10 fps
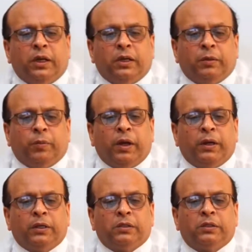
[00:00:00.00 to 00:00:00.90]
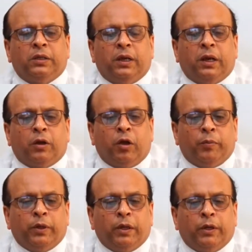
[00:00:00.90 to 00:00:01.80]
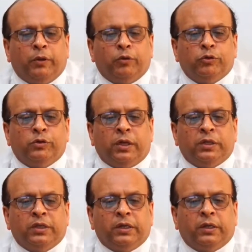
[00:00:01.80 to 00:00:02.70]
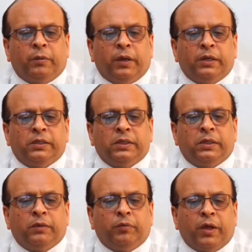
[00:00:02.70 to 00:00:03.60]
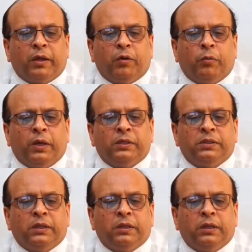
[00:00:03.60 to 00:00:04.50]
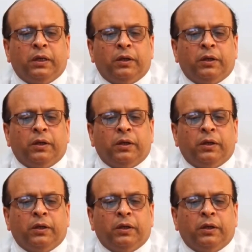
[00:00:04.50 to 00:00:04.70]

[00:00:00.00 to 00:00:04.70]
Antibiotics that are commonly used are gentamicin, vancomycin,